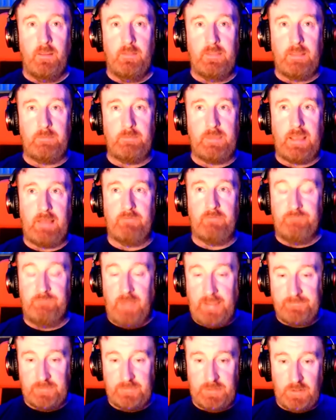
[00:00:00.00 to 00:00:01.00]
Then we have
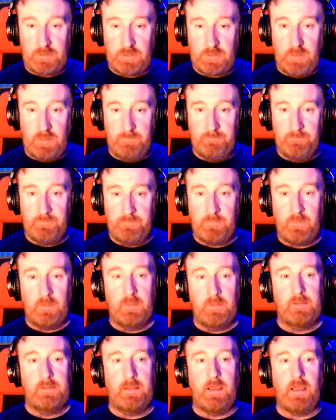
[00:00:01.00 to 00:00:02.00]
fiverr.com,
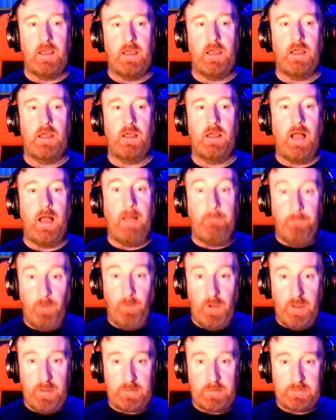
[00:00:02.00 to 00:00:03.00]

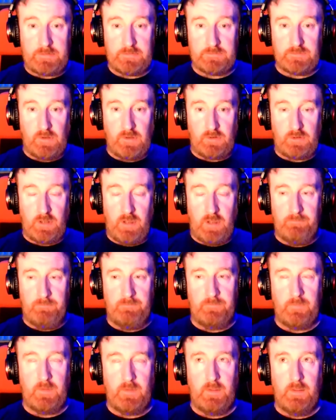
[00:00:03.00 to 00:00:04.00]

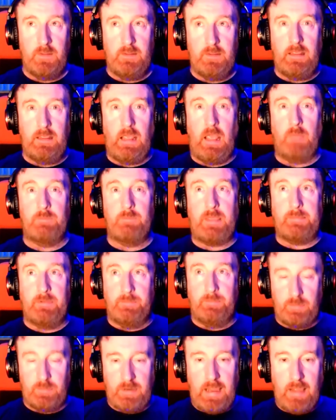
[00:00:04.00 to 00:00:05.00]
upwork.com, people
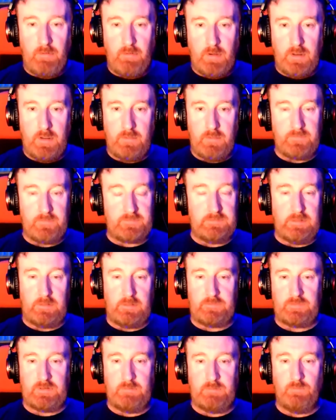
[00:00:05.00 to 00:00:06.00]
per hour. There's
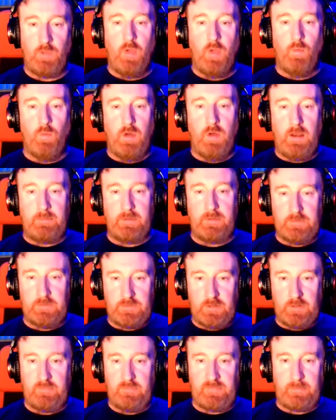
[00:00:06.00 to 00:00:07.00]
lots of them. What I'm going to
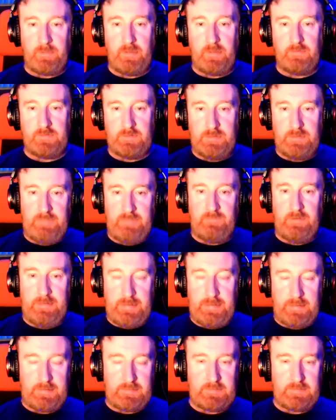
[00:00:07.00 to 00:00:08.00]
do is I'm going to leave a
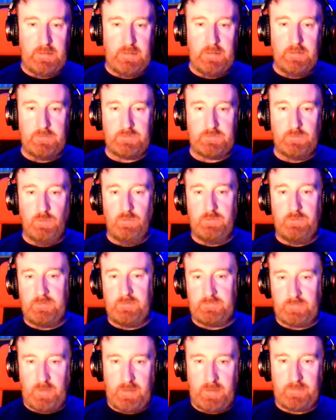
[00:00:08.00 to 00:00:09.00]
link to all
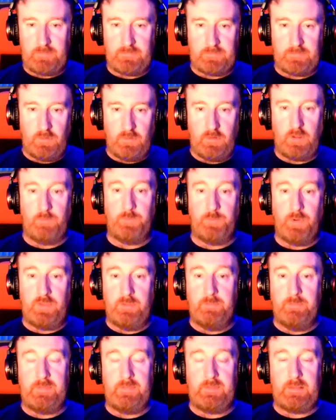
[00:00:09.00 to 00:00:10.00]
these sites or put
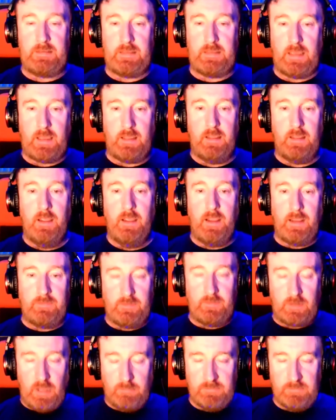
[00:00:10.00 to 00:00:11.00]
them in
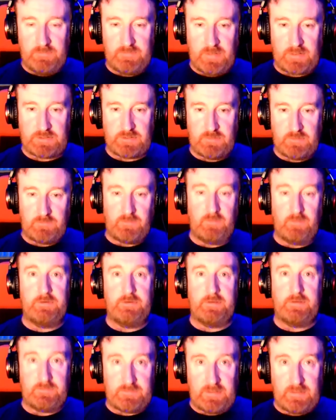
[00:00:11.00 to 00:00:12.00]
the comment section so you
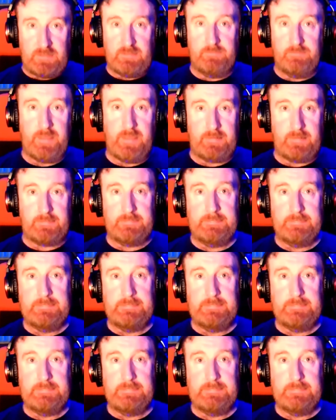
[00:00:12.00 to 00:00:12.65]
can see them then.